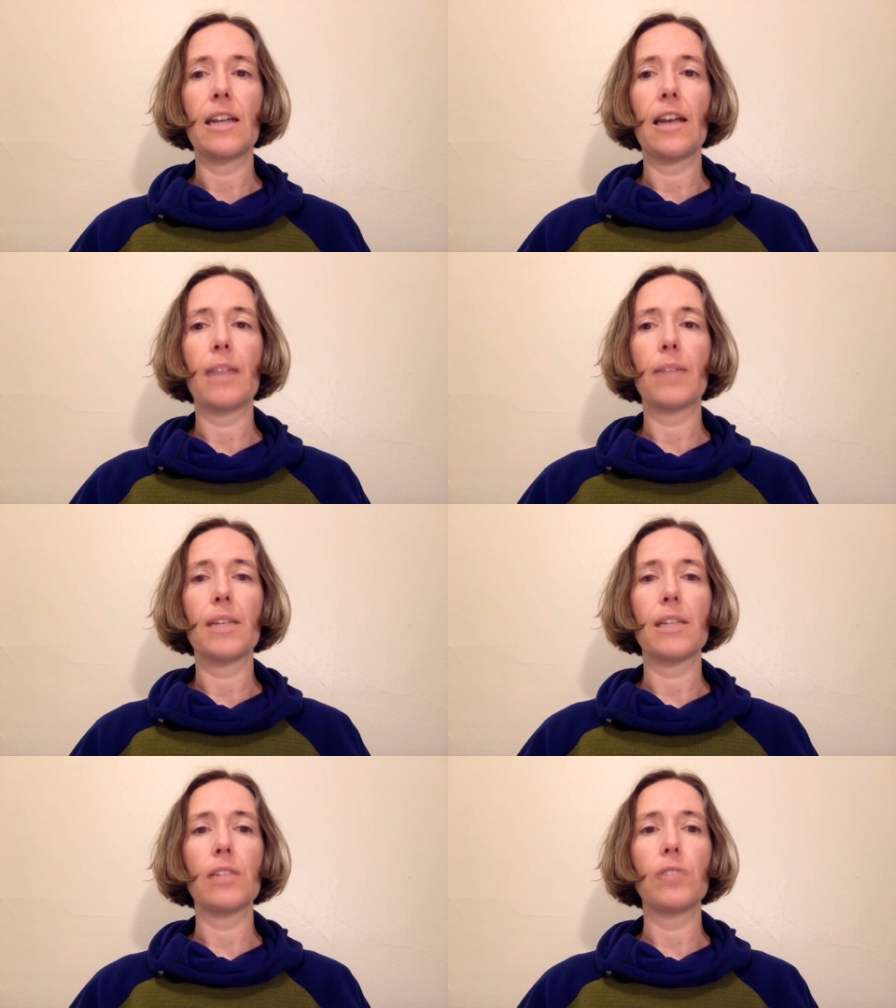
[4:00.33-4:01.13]
I'm going
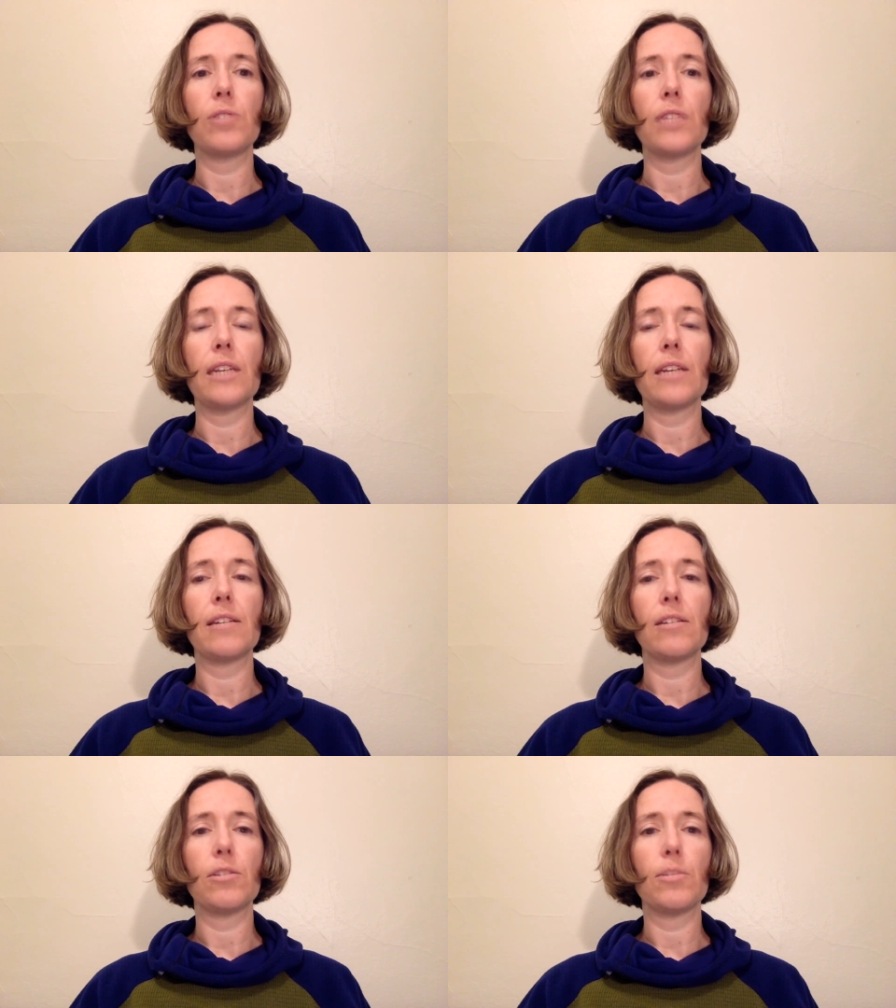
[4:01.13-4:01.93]
to lose it,
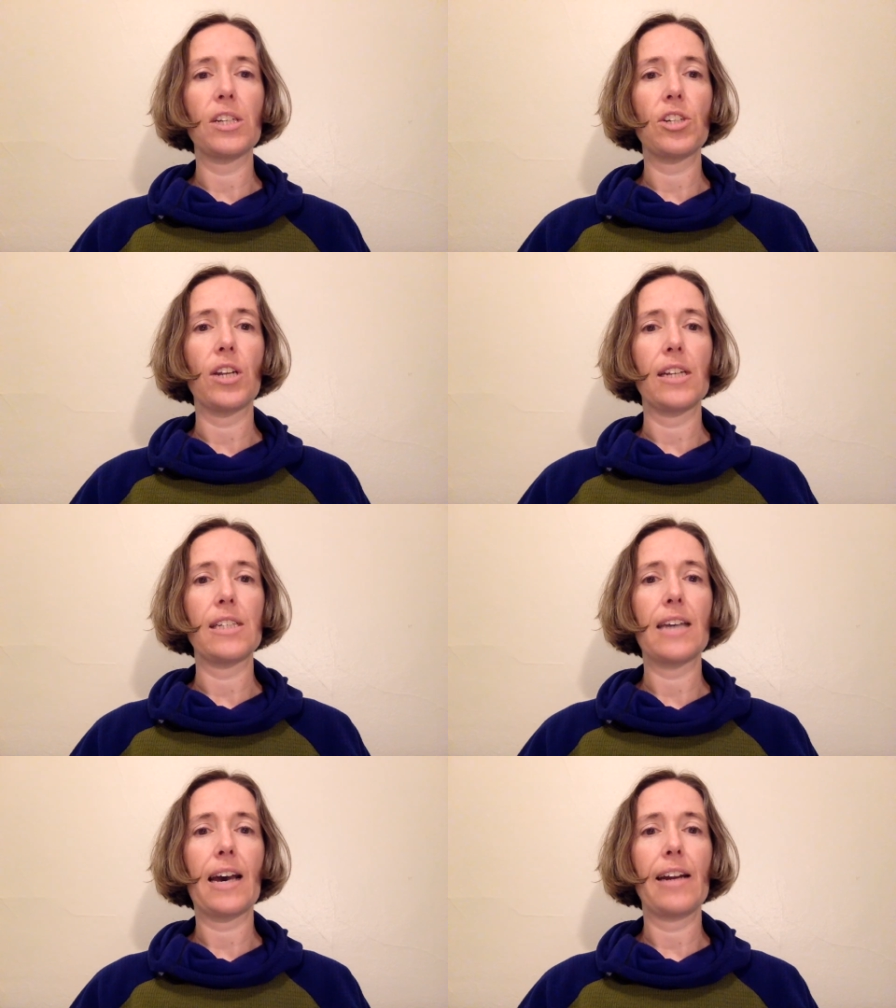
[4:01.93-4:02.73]
lose my shit
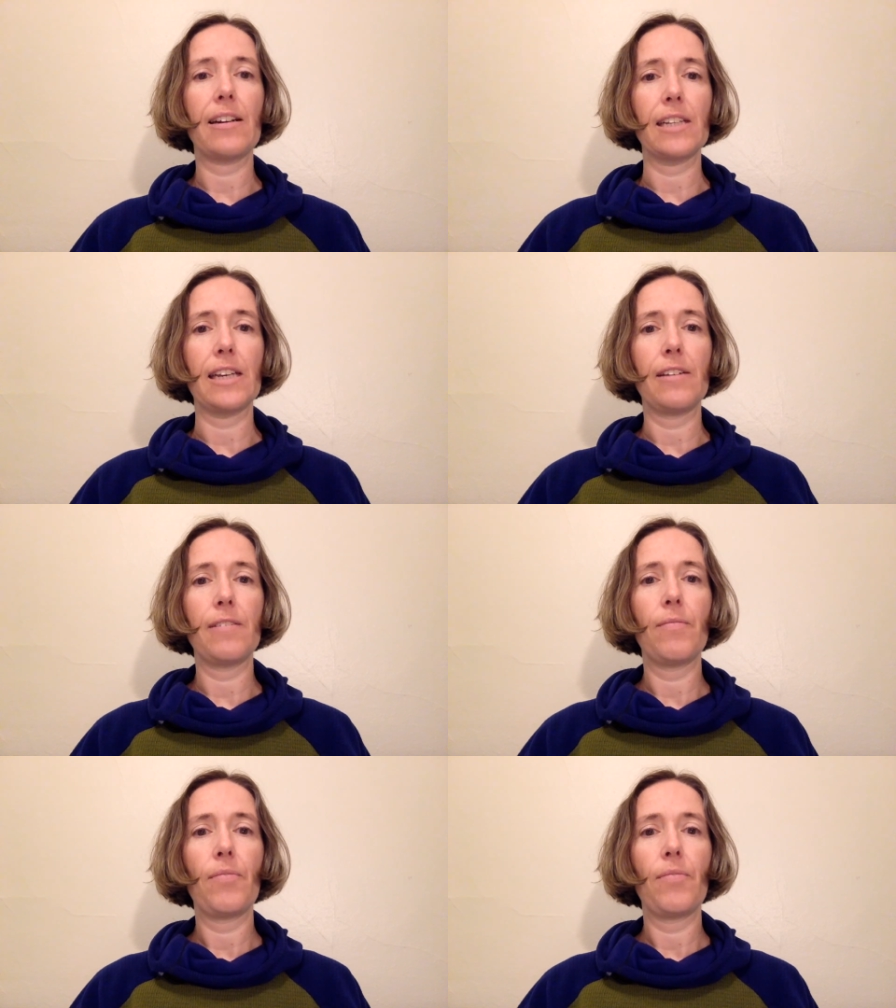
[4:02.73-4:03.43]
entirely.